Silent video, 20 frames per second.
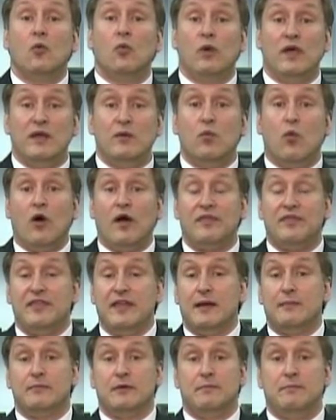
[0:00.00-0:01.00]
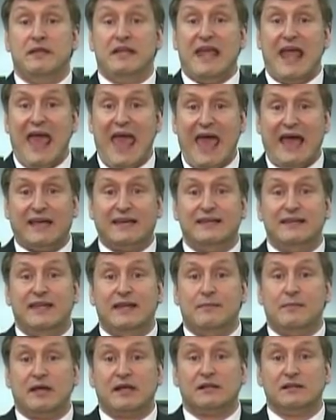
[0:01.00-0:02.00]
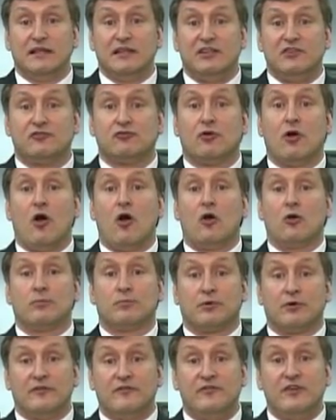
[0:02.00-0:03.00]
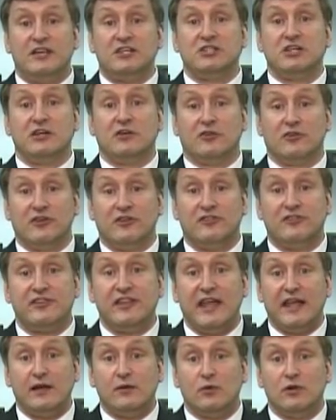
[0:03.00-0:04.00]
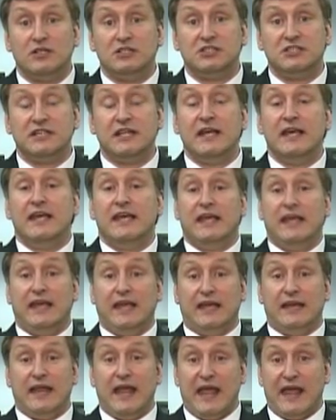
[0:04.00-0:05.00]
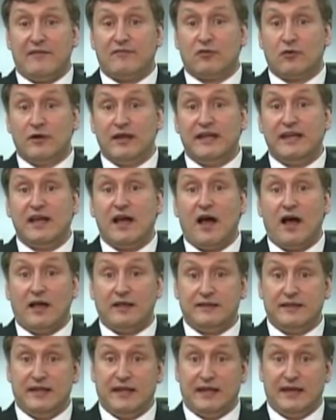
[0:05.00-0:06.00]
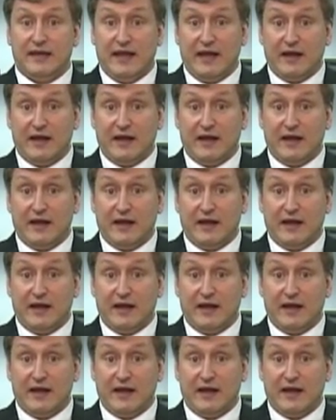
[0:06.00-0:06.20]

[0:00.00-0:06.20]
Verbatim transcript: We want them to be academically strong, proficient or distinguished in every content